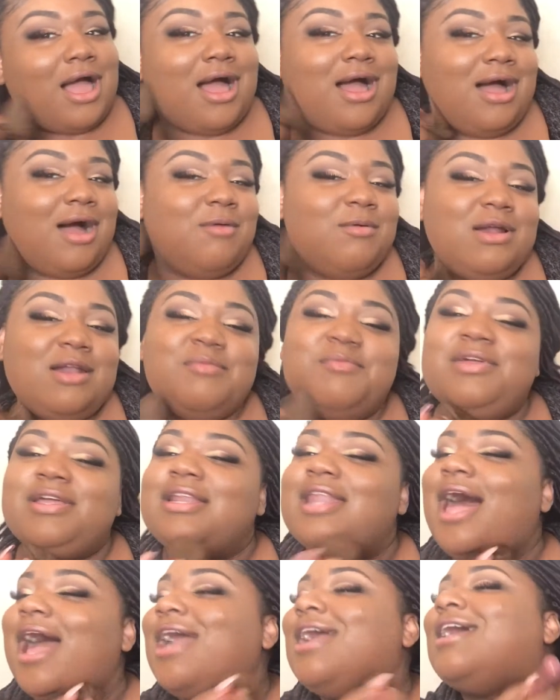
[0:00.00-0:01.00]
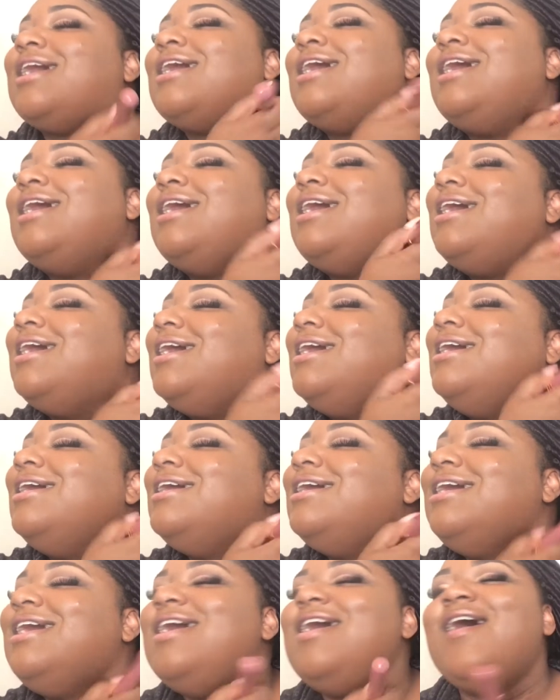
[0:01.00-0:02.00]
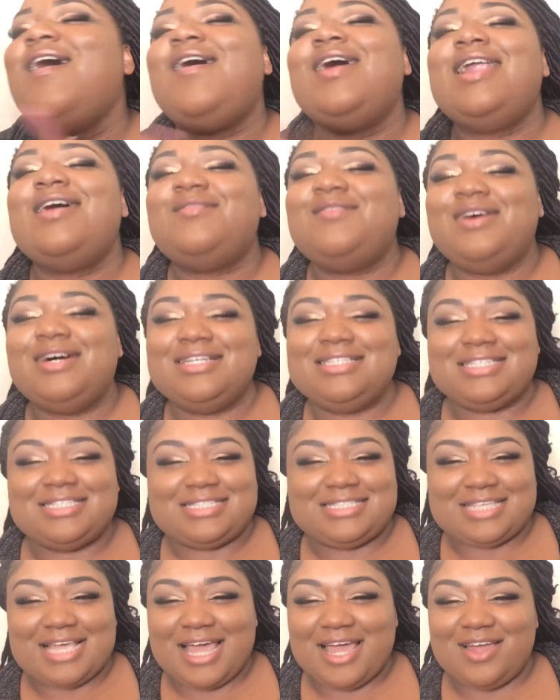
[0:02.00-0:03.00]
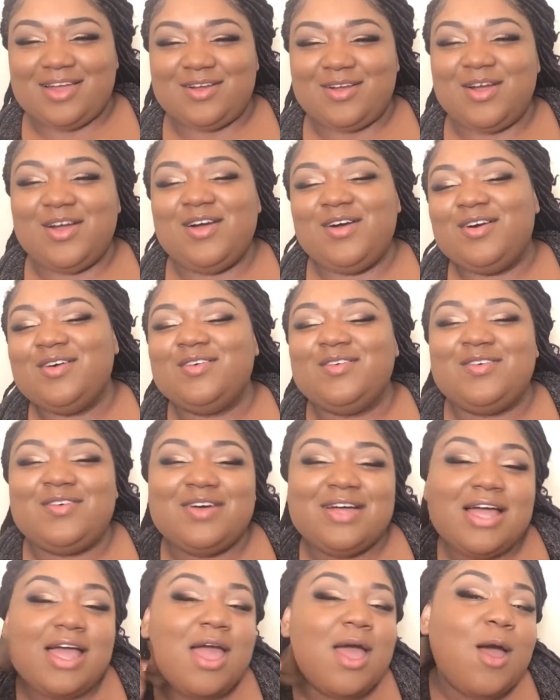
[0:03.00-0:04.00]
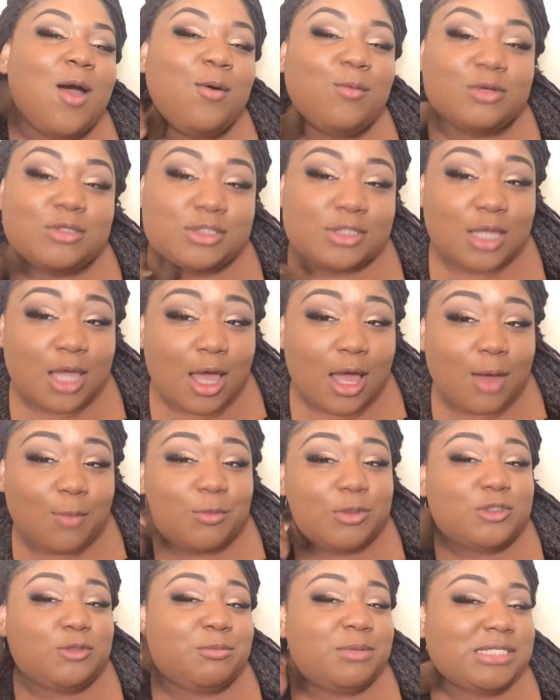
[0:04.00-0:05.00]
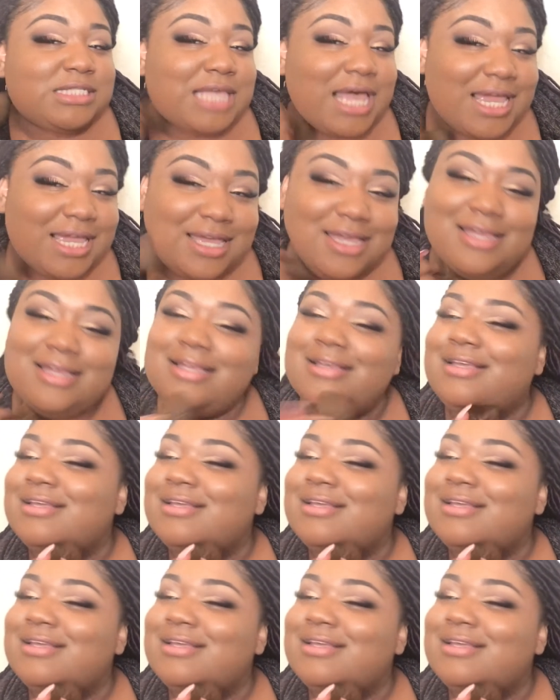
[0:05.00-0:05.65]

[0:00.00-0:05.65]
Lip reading: I want to be like, all I wanted to say was, what you be saying?